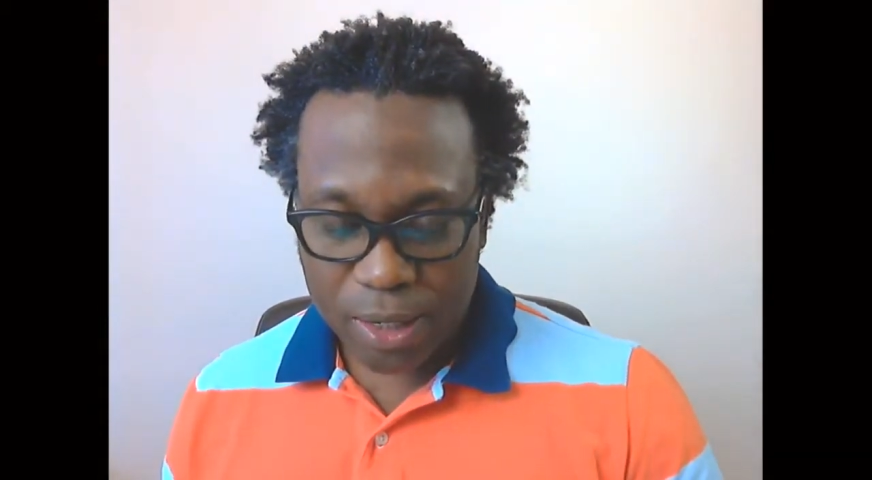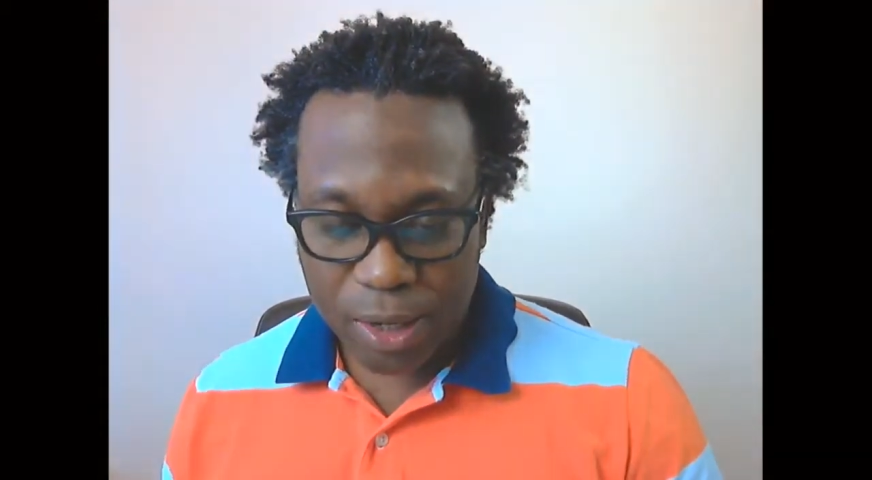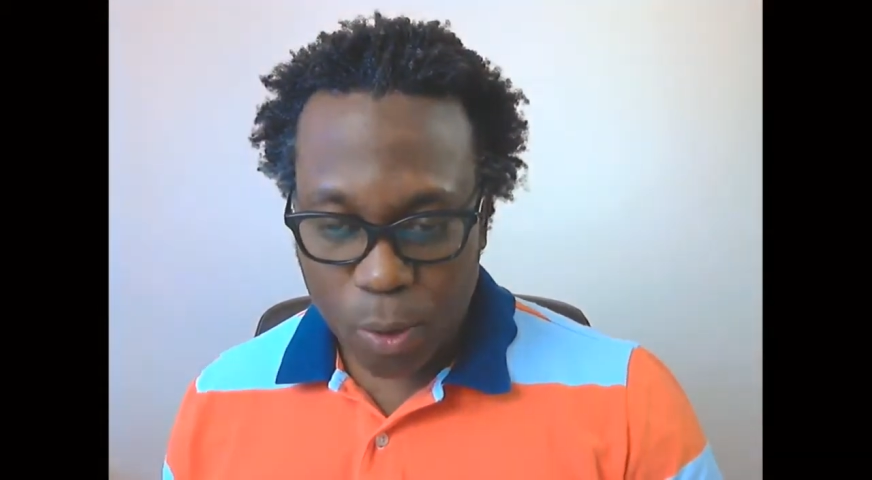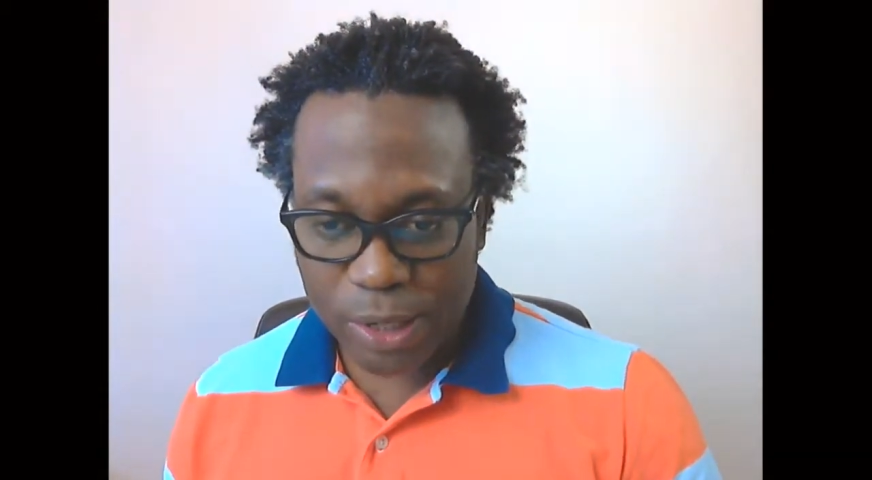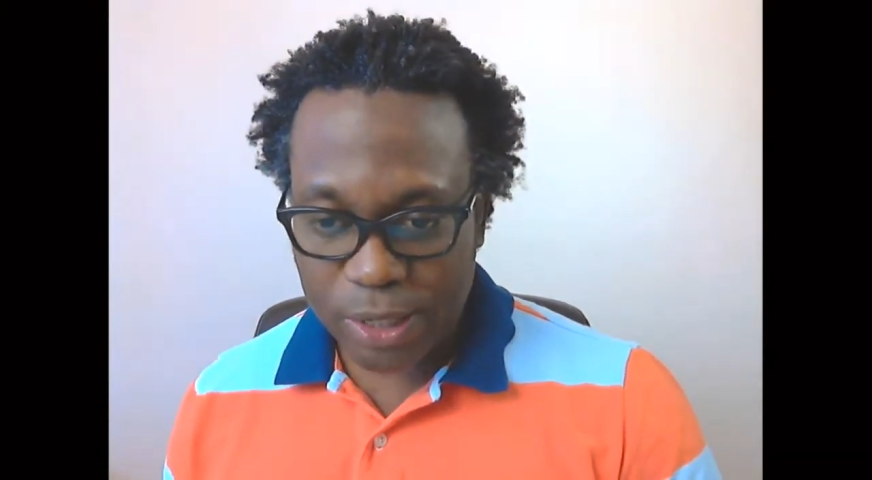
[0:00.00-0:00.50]

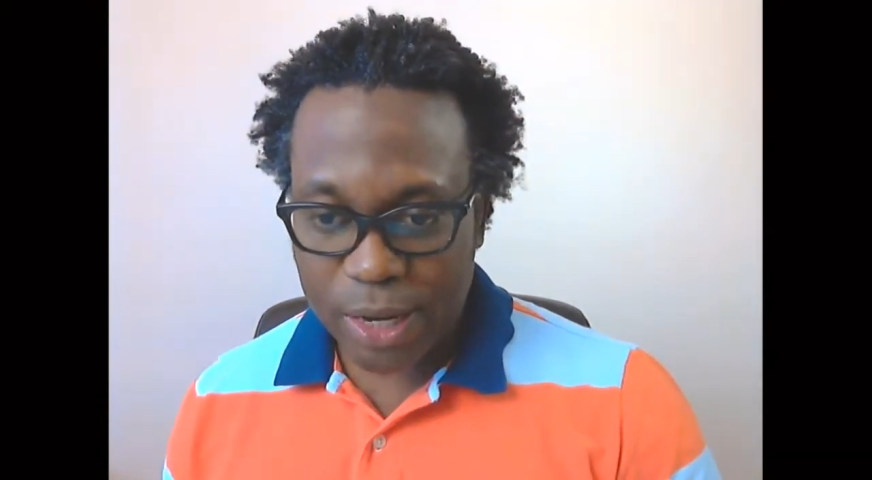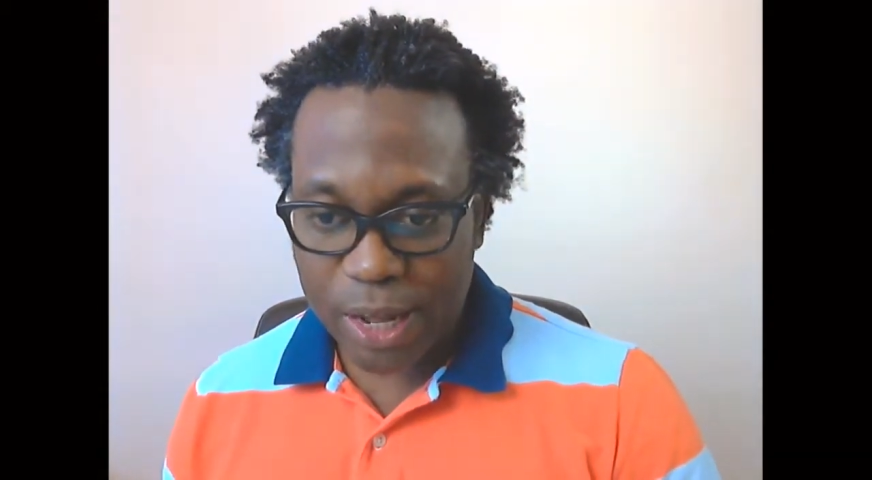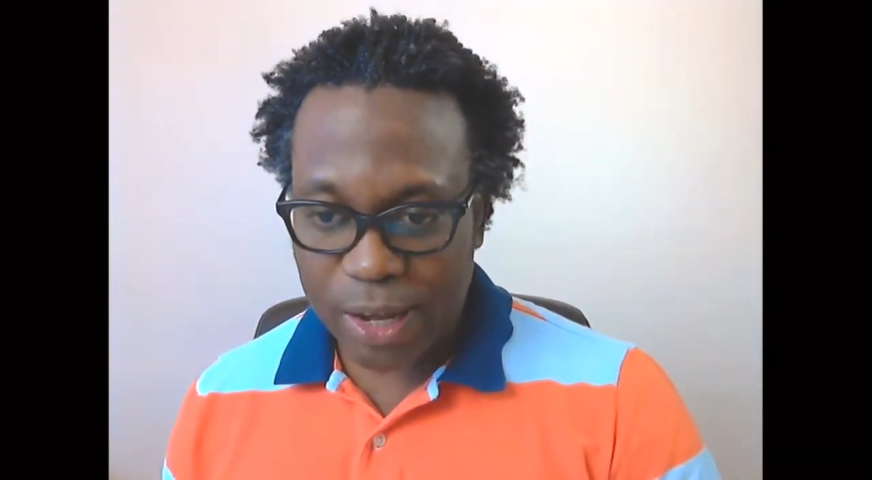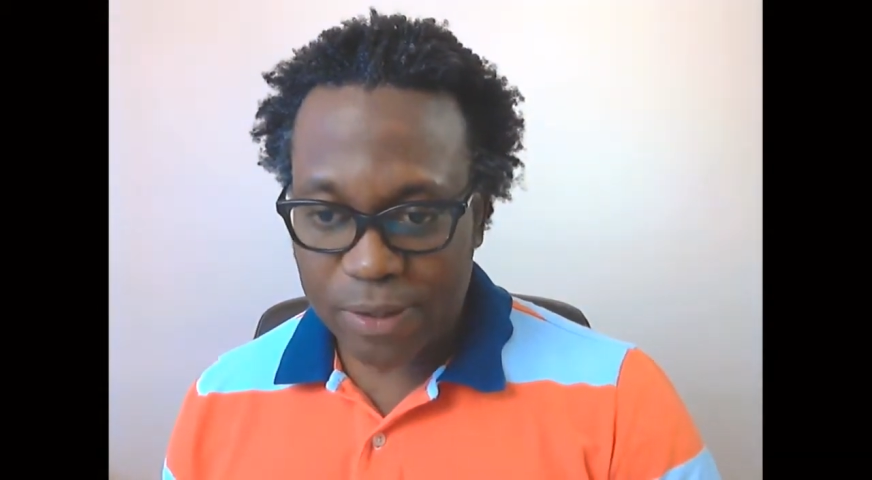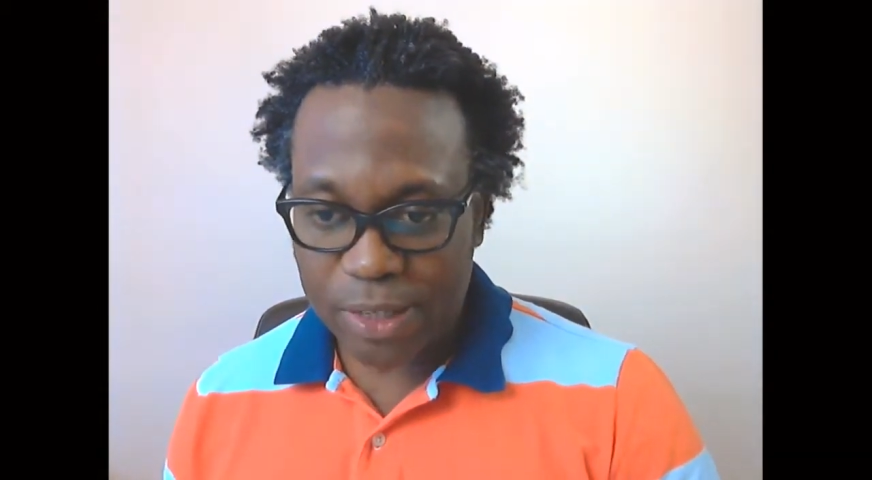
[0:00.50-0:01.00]
The question I
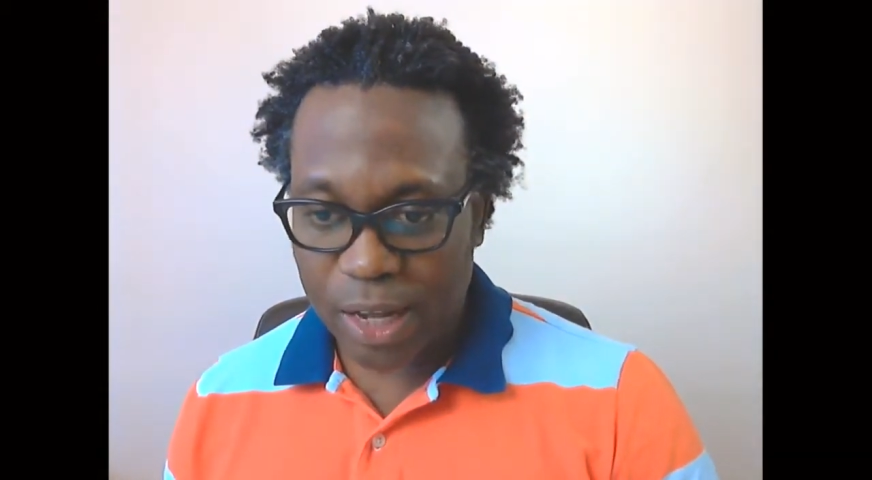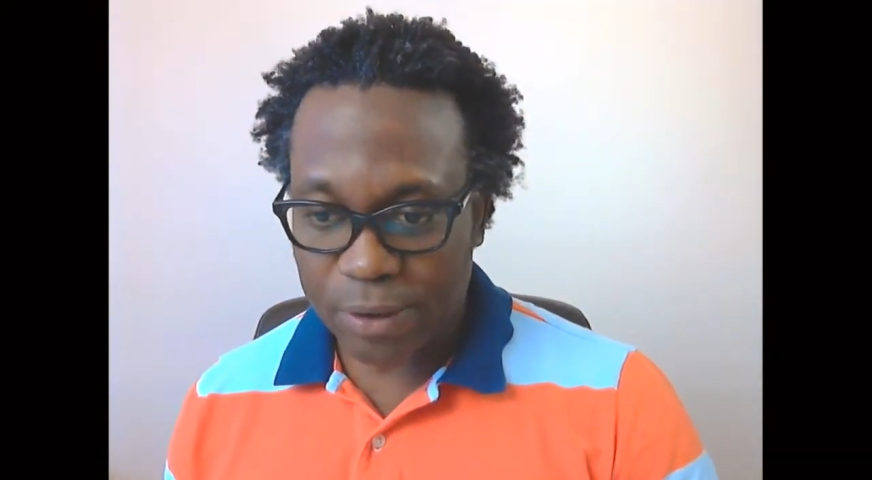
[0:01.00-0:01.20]
have this